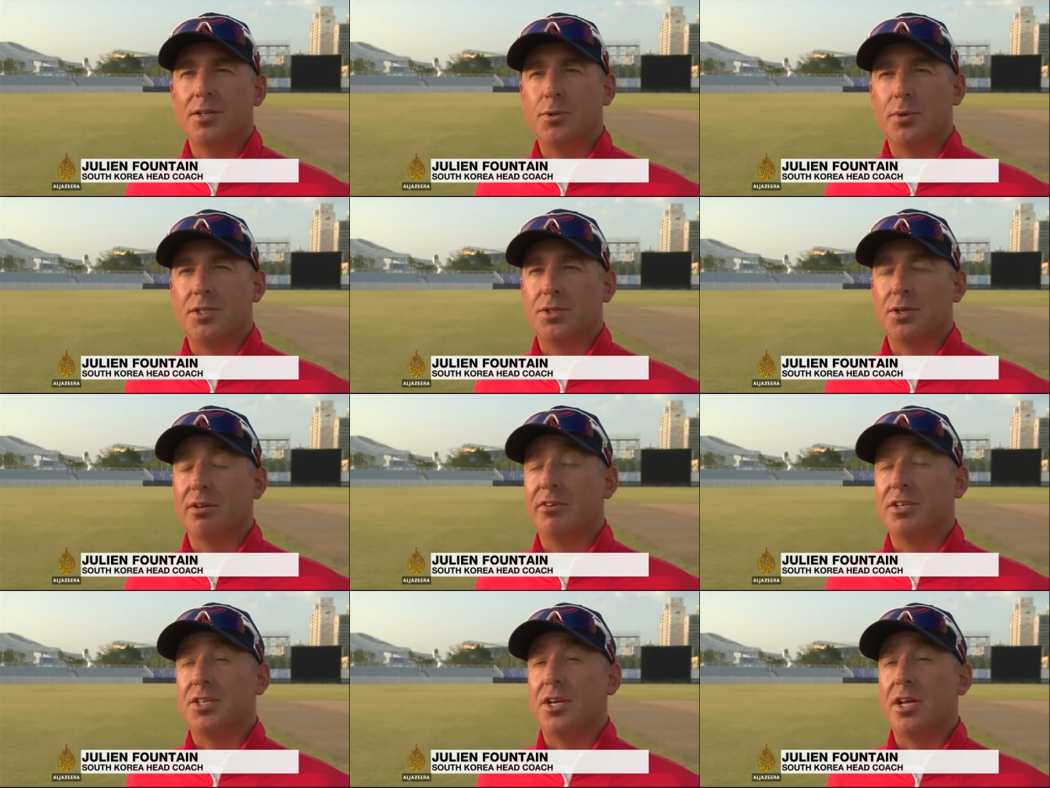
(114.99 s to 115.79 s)
So it's sort of
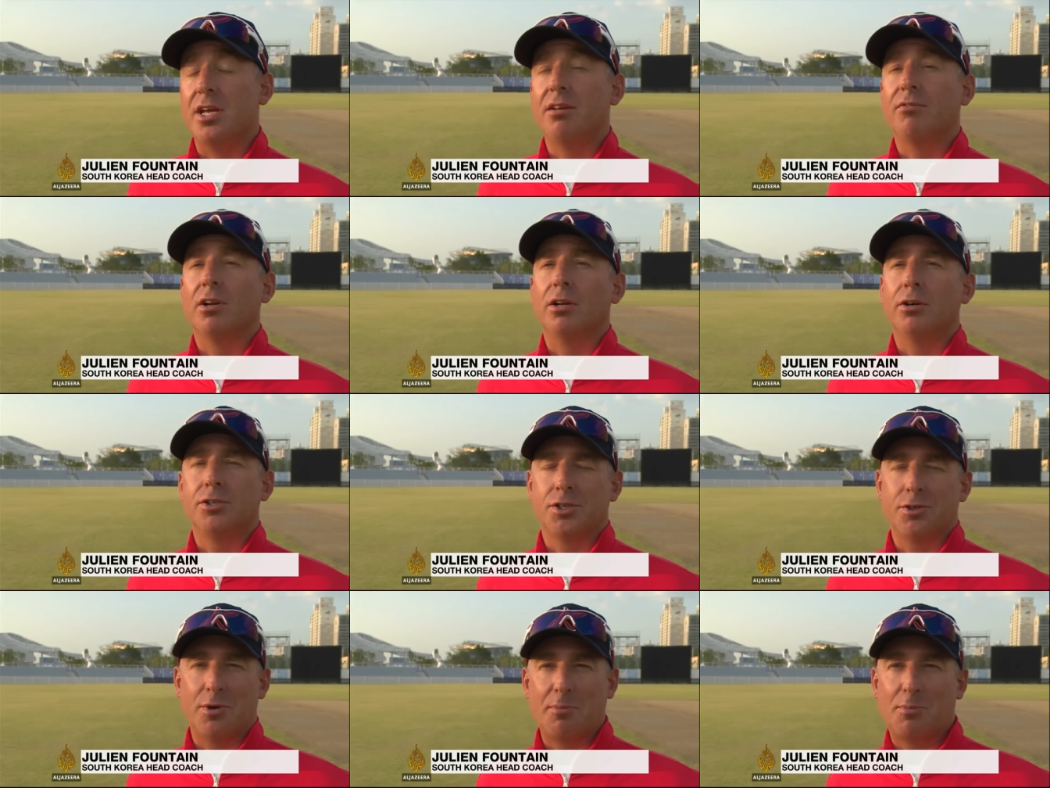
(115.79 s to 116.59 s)
it's an
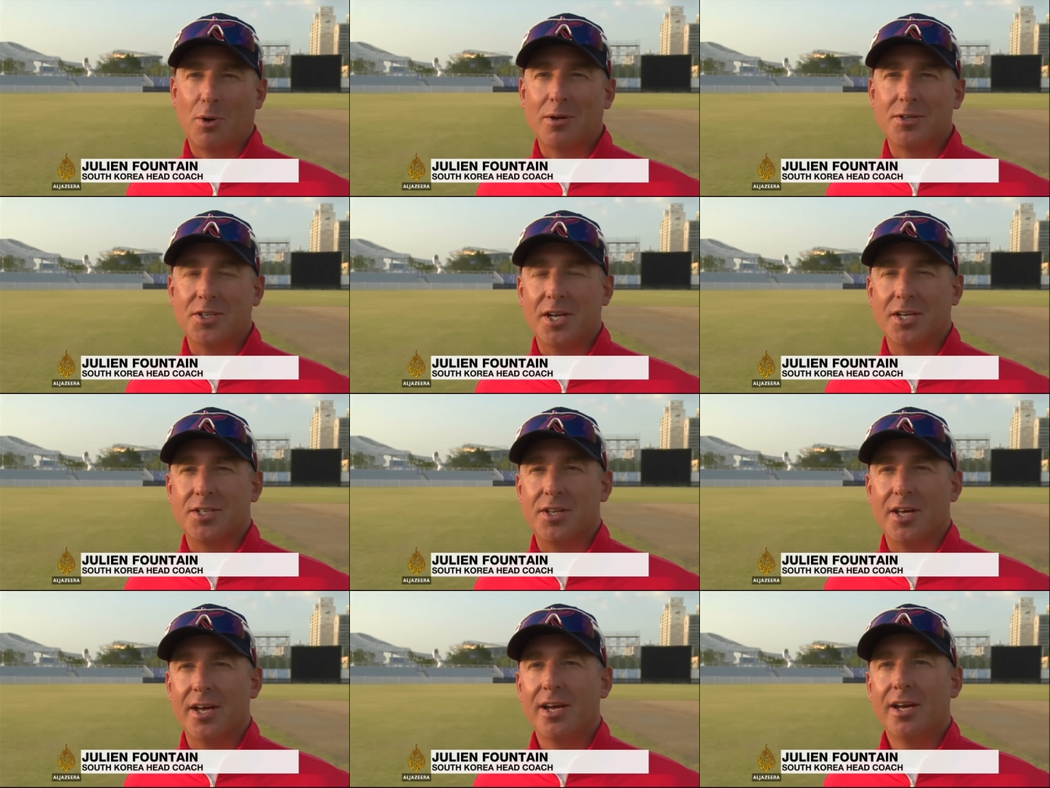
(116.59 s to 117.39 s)
evolutionary process
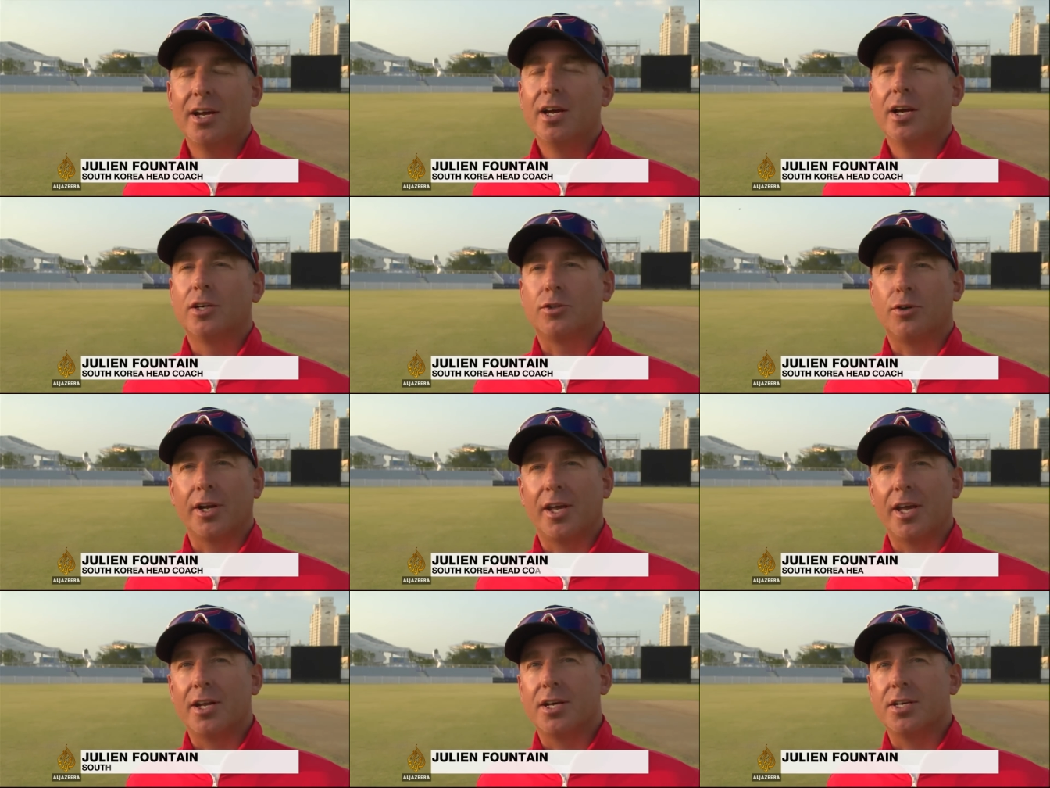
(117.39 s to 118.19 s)
that
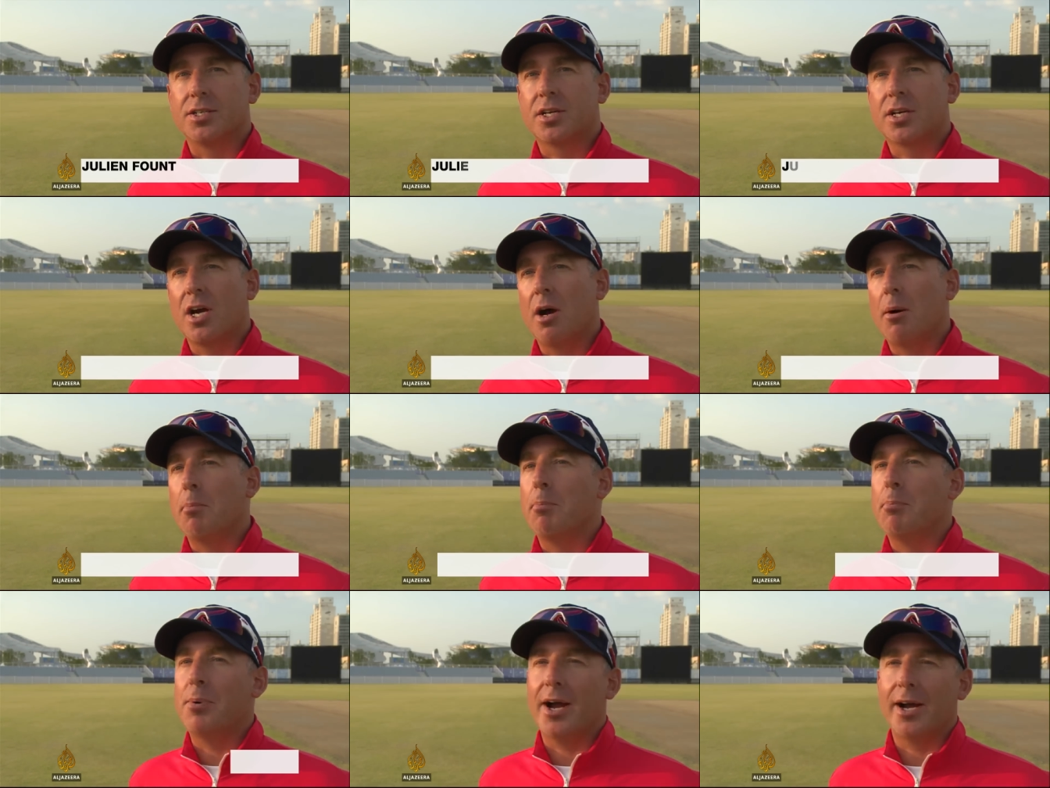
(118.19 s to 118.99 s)
cricket has
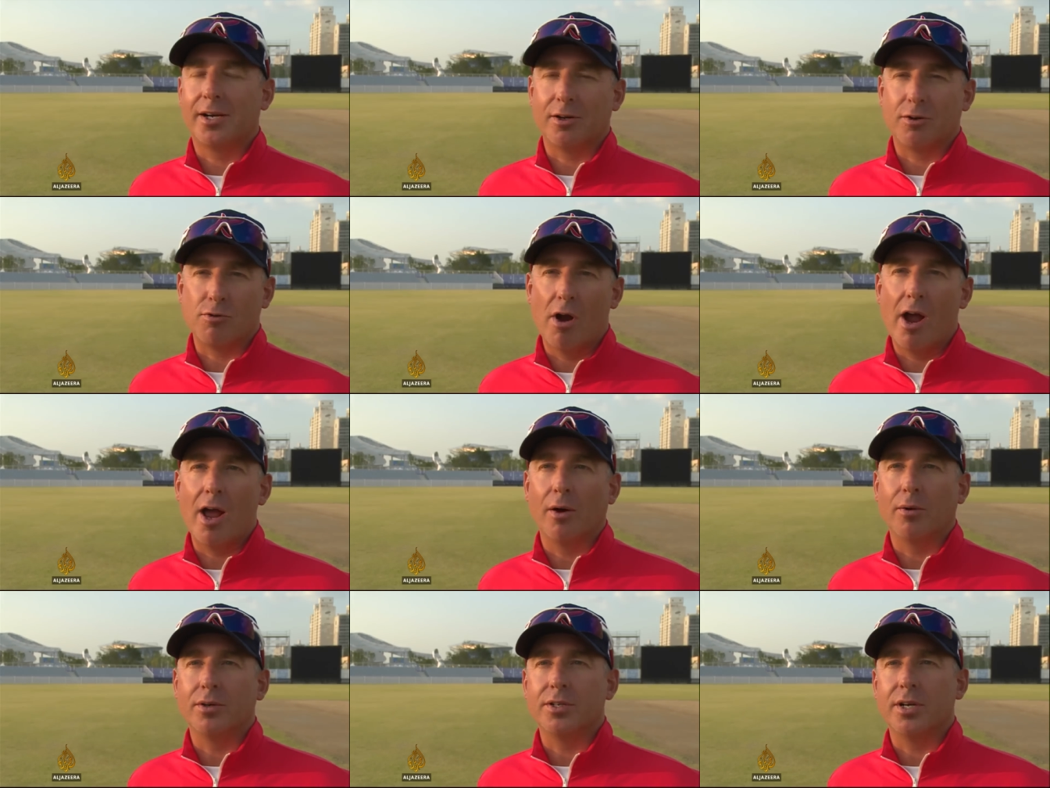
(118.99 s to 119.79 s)
come back
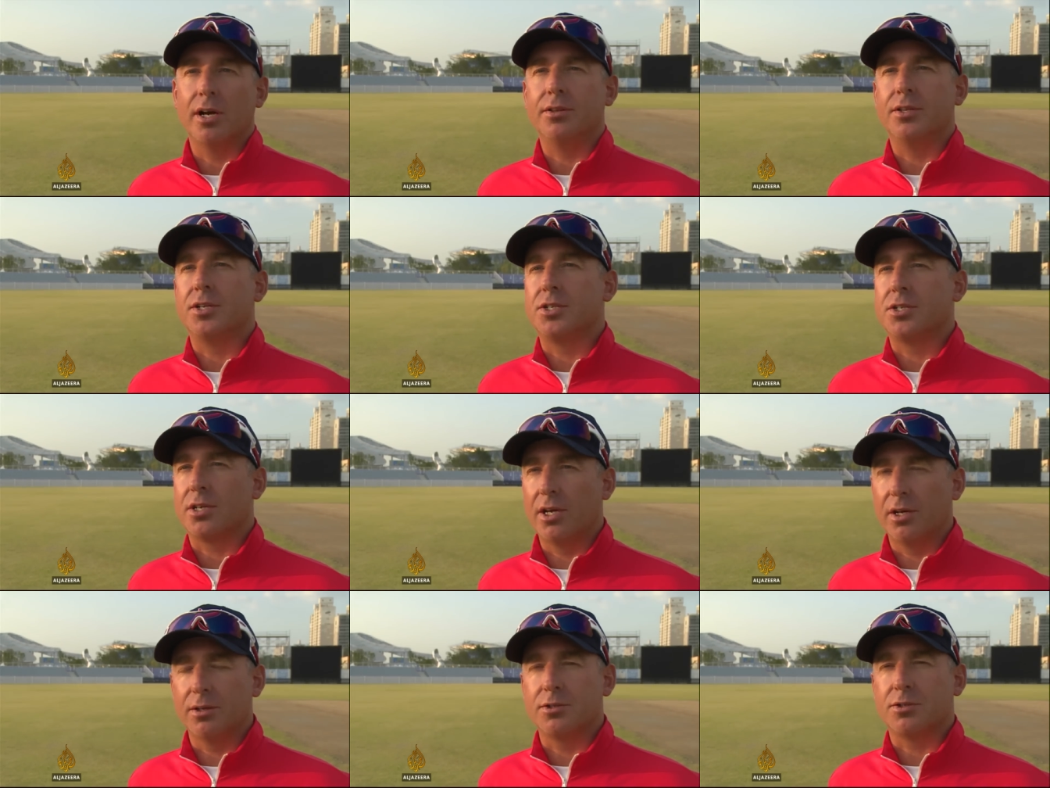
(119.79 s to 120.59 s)
around and the
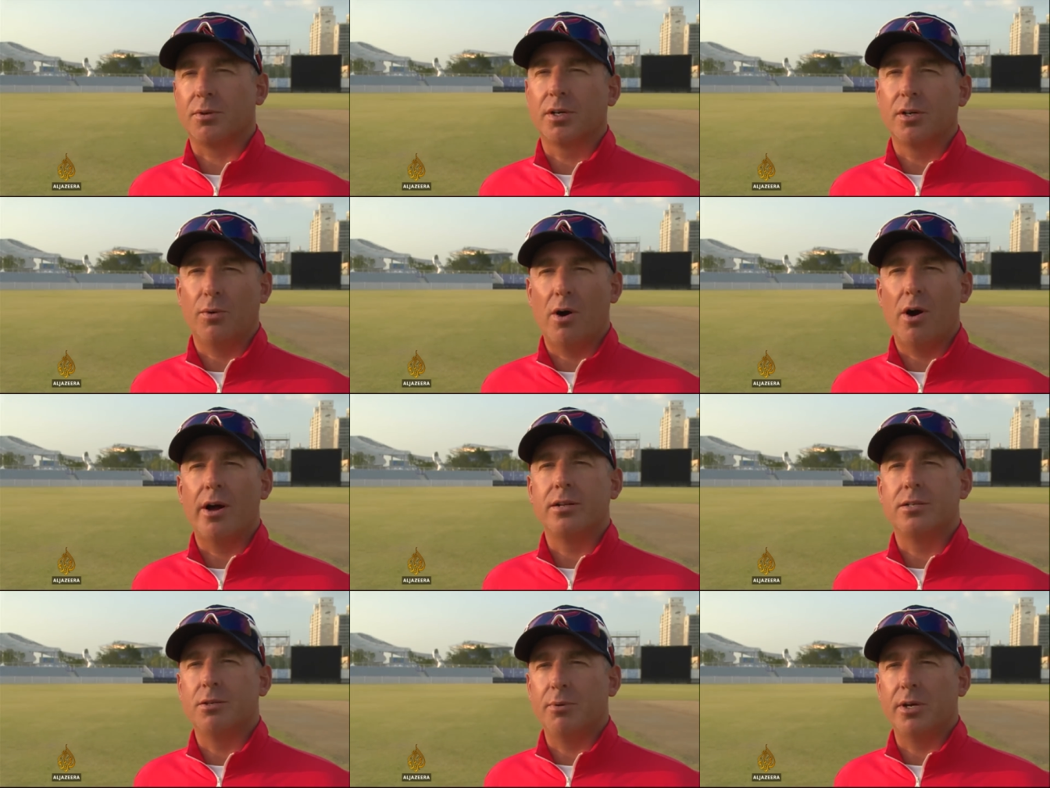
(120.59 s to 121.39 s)
skills
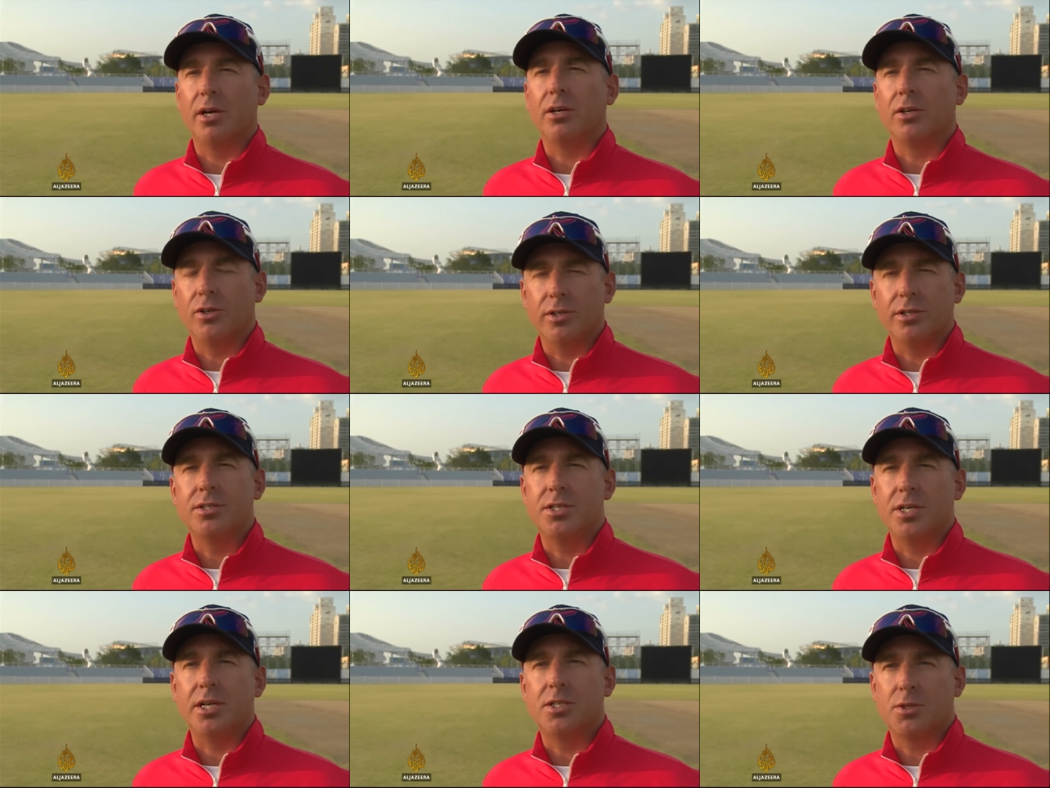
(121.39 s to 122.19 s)
required to be a good
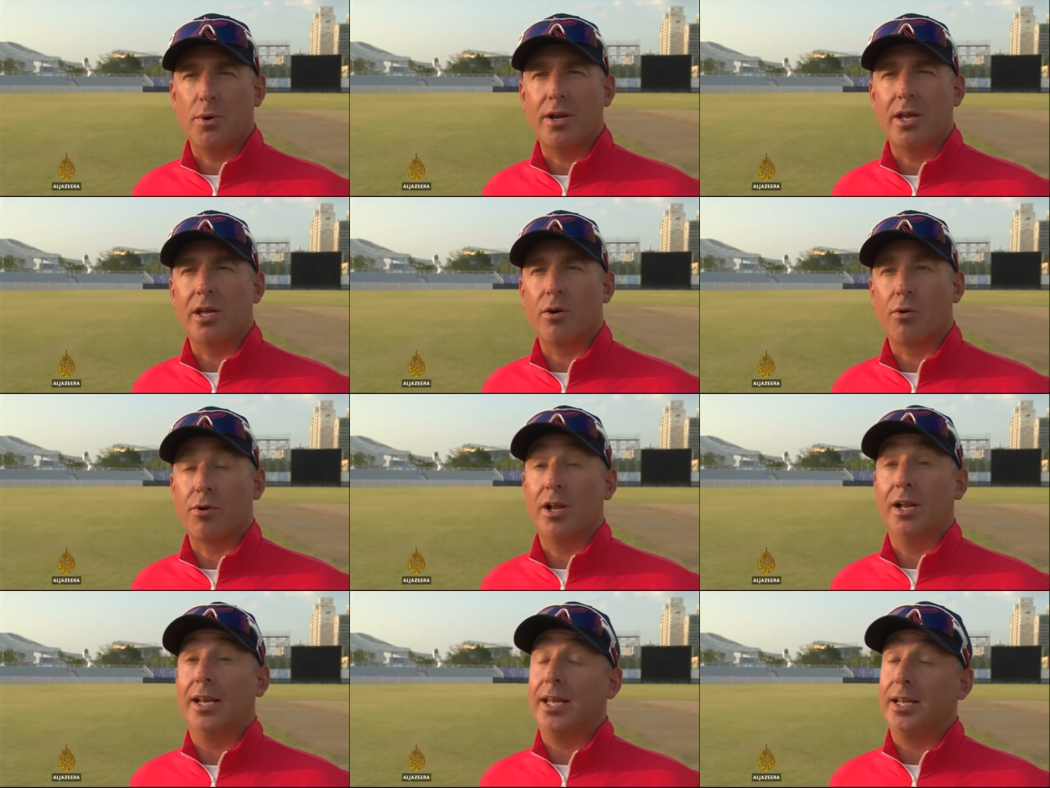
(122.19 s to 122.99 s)
T20 or an
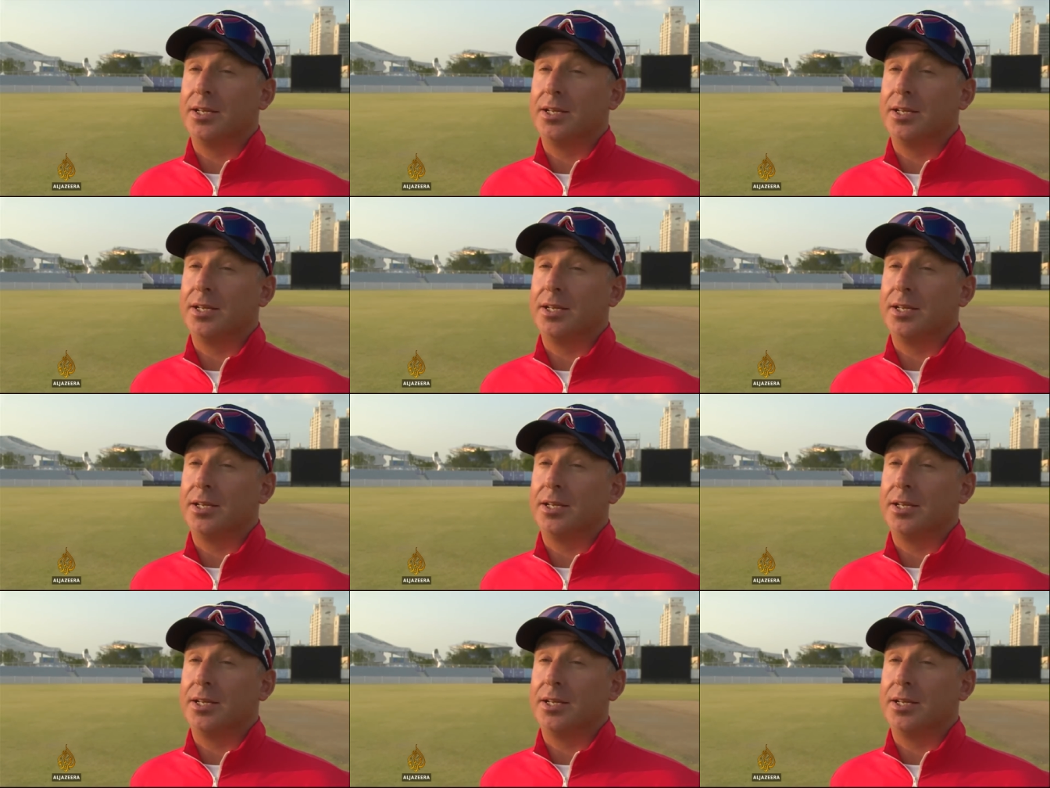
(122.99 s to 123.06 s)
elite